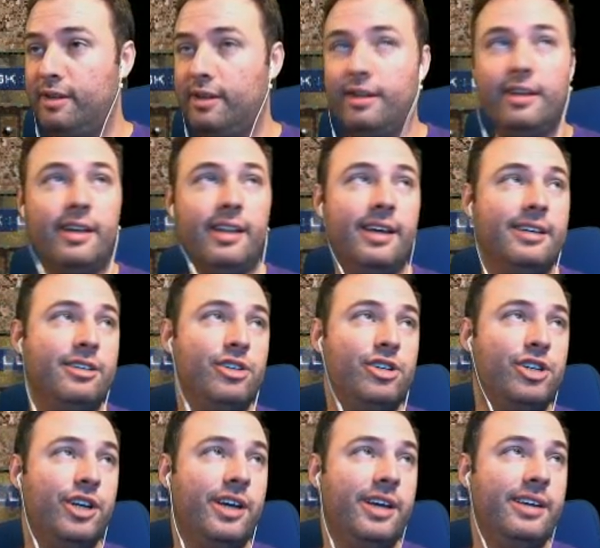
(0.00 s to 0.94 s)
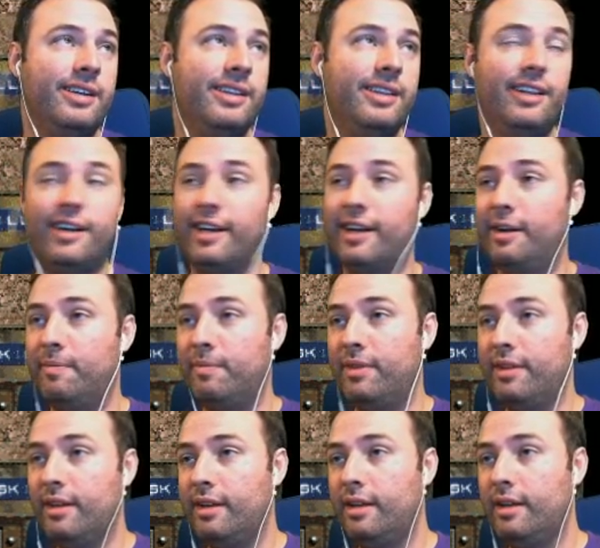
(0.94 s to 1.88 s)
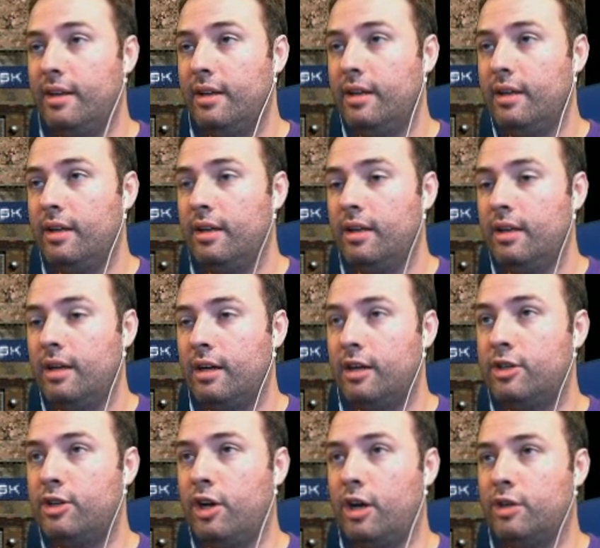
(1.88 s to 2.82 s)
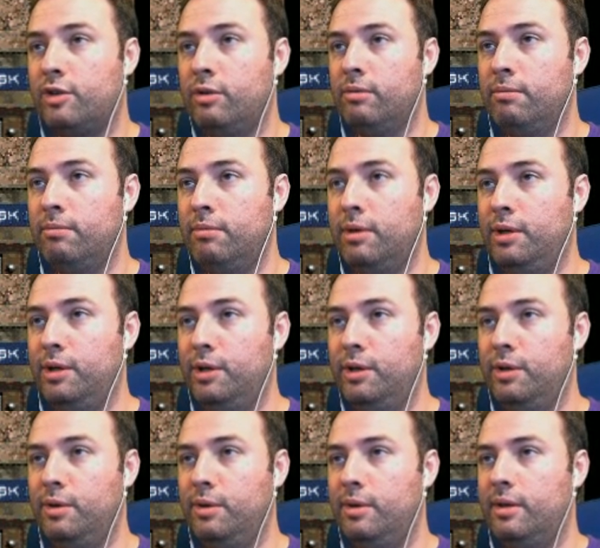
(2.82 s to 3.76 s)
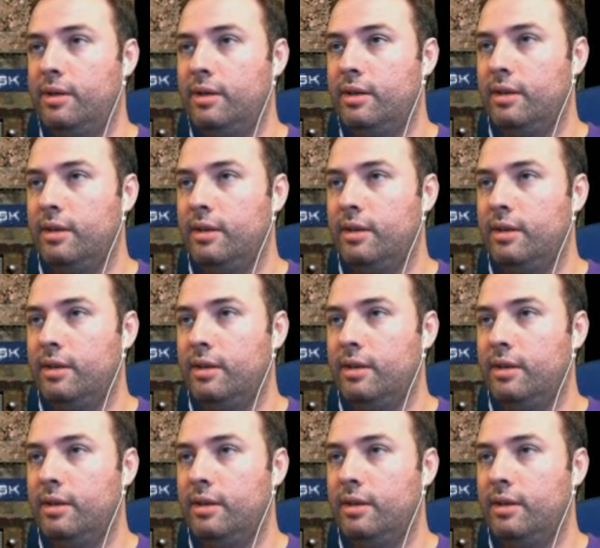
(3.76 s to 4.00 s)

Look at this shit. Look at him. Now talk to him. Moo!